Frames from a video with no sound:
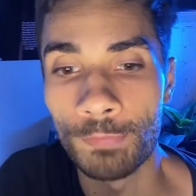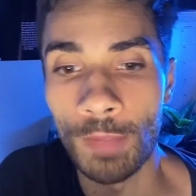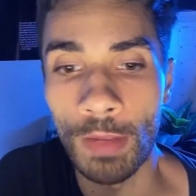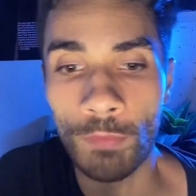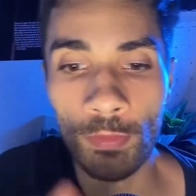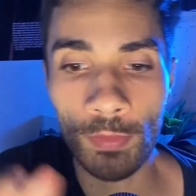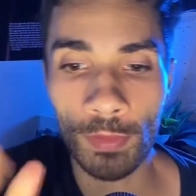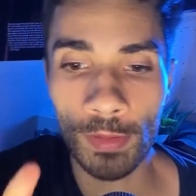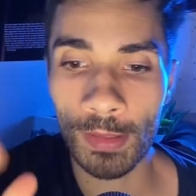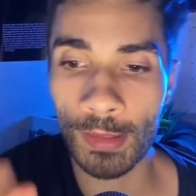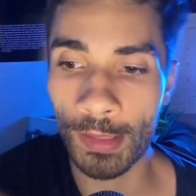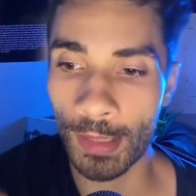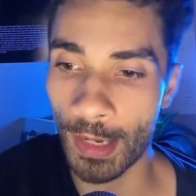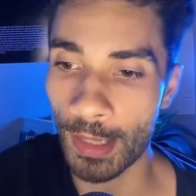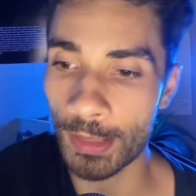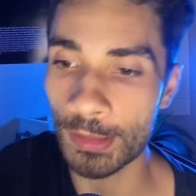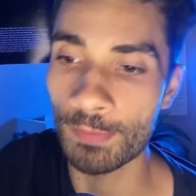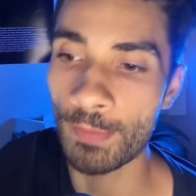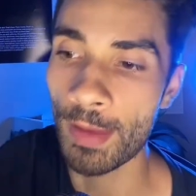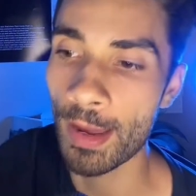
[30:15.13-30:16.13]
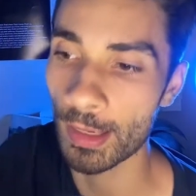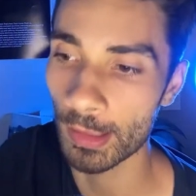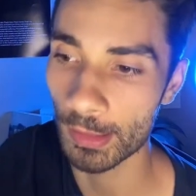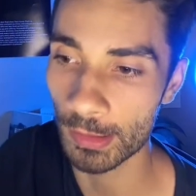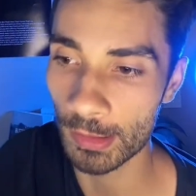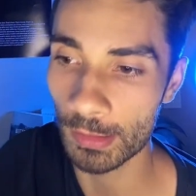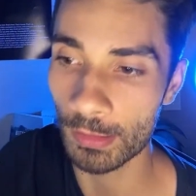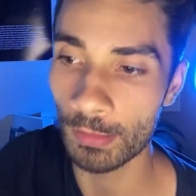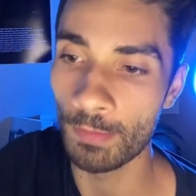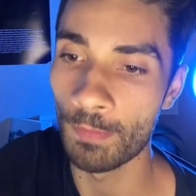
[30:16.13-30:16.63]
Everything that has
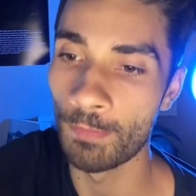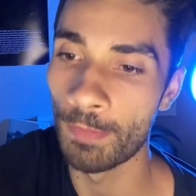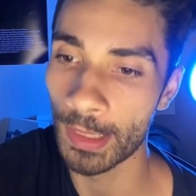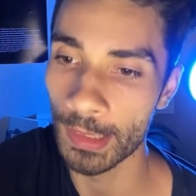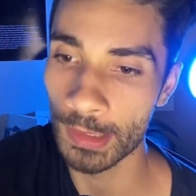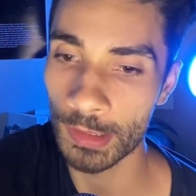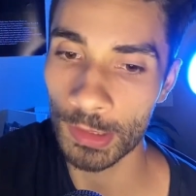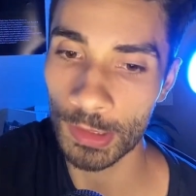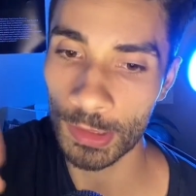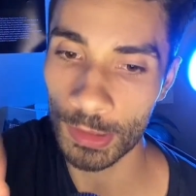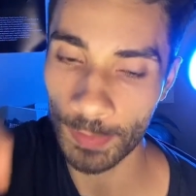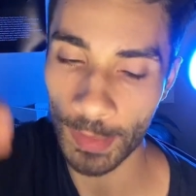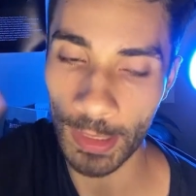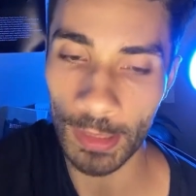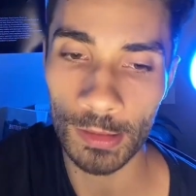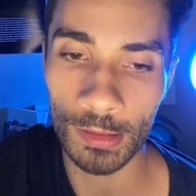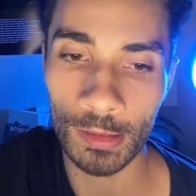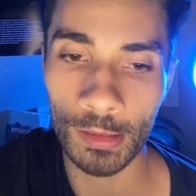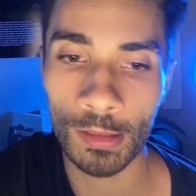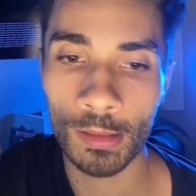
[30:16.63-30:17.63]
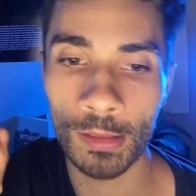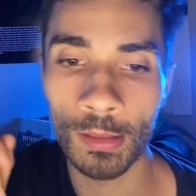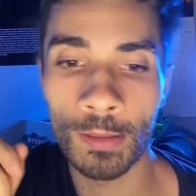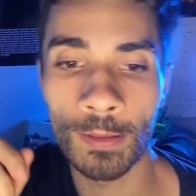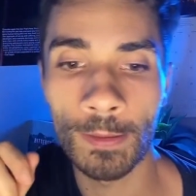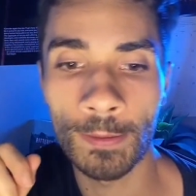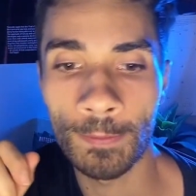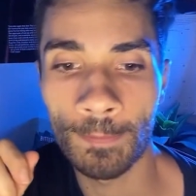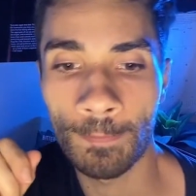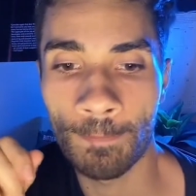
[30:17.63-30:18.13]
mass bends space.
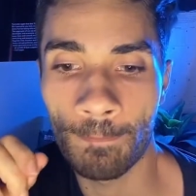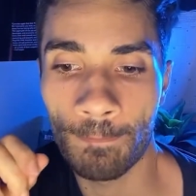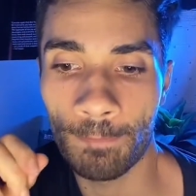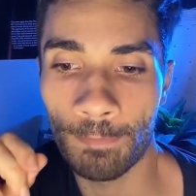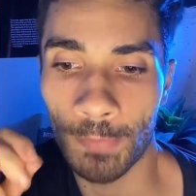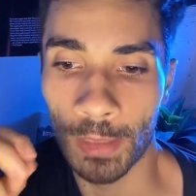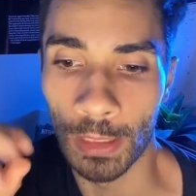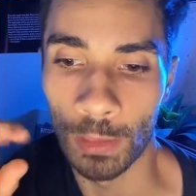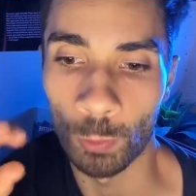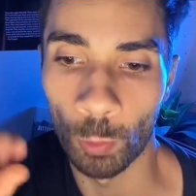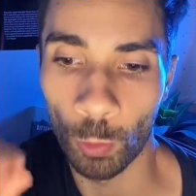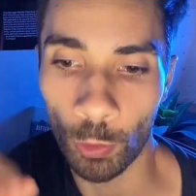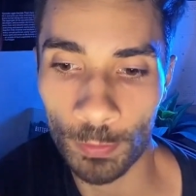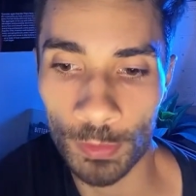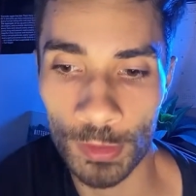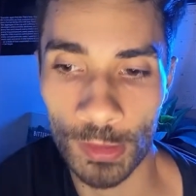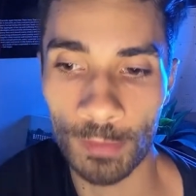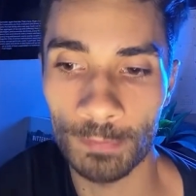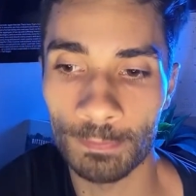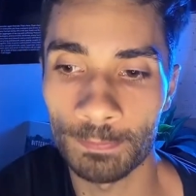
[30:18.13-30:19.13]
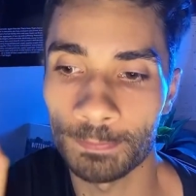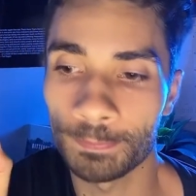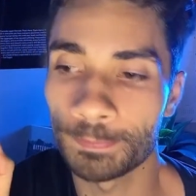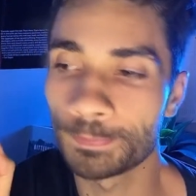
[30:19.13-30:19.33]
It warps it.